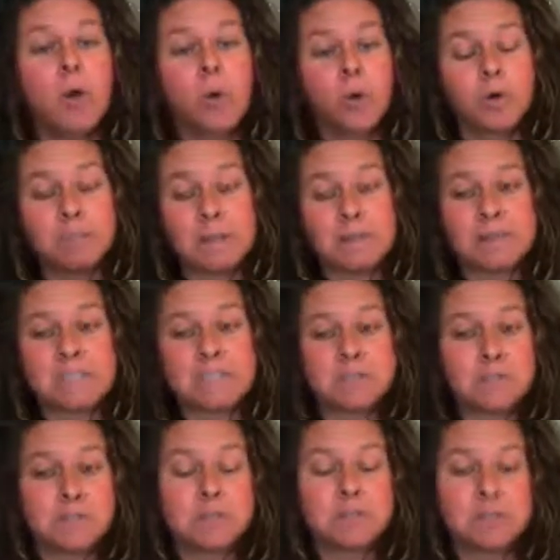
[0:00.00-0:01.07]
Or maybe some
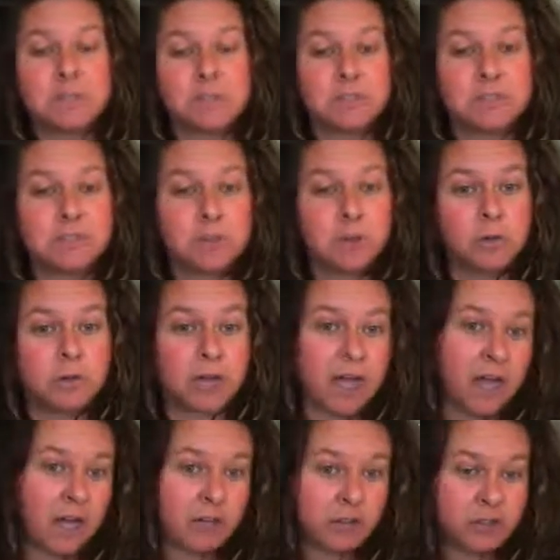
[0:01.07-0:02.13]
of these people didn't go to
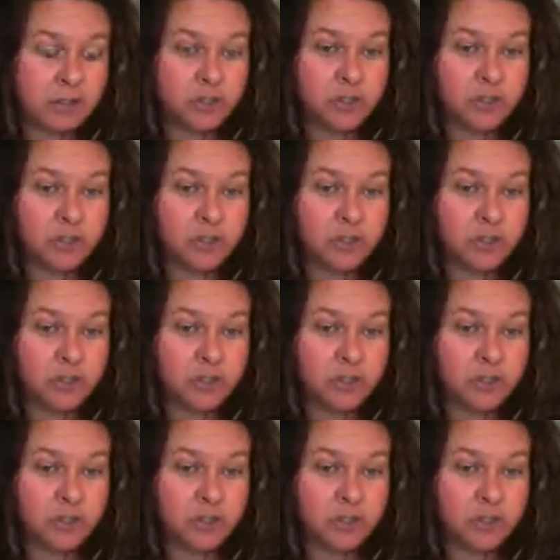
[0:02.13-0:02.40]
college.